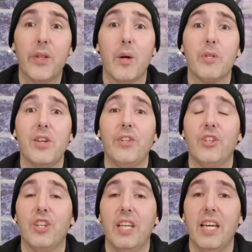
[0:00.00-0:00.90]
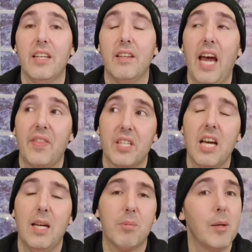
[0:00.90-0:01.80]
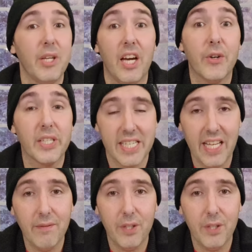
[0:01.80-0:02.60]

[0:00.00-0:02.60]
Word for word: that was only going to get at the time probably 110